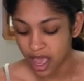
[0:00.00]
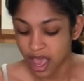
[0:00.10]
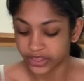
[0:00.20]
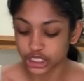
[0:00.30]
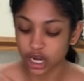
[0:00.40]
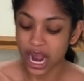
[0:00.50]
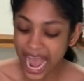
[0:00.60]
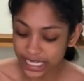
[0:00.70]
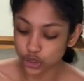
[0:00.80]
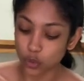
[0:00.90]
These are
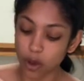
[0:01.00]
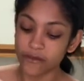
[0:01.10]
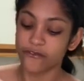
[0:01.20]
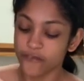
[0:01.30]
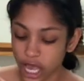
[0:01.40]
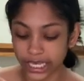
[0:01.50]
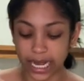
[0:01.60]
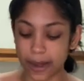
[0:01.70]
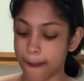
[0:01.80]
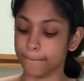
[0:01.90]
high school
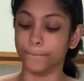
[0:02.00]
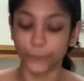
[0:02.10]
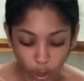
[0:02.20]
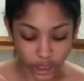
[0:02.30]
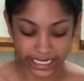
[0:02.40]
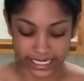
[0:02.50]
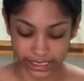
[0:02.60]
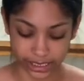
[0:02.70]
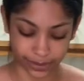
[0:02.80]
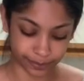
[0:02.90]
fucking bullies.
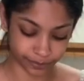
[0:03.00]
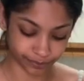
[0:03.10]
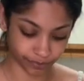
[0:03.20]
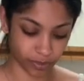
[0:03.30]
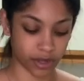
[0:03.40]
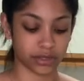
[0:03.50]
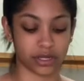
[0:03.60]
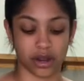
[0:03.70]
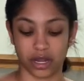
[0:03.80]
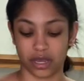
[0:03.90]

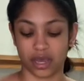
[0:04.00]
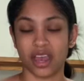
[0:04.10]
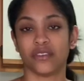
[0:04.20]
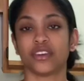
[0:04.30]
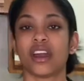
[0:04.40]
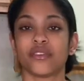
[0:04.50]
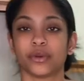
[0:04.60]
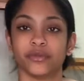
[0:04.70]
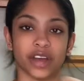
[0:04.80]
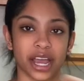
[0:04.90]
Sorry. you're not
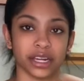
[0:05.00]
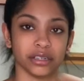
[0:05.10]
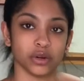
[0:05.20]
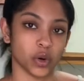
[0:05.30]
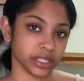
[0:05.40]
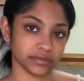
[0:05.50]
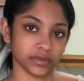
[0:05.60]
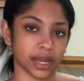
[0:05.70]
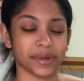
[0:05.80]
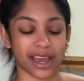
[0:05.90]
from Vine or,
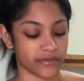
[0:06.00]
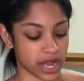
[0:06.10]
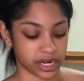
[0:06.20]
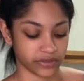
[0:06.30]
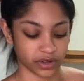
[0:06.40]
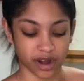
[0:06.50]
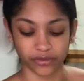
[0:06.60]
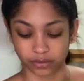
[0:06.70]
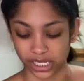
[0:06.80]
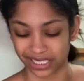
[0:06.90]
I'm not Vine. If you're not
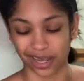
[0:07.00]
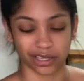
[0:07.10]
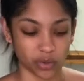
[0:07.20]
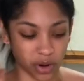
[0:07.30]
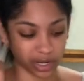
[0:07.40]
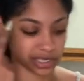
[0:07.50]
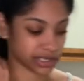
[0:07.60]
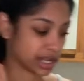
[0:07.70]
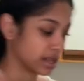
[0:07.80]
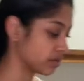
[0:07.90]
from TikTok, you won't understand that